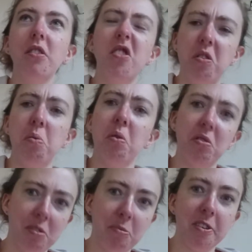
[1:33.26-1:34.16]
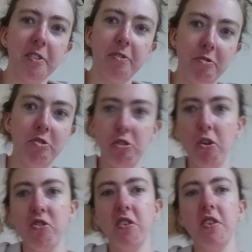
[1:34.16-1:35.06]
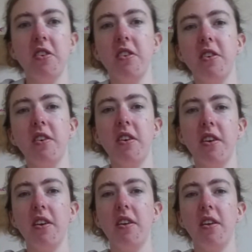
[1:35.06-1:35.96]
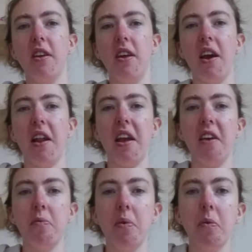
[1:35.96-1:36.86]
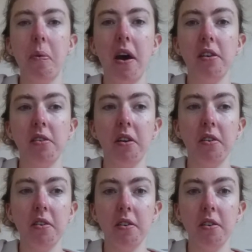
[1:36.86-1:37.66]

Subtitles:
who was himself Georgian, and they had been repressed of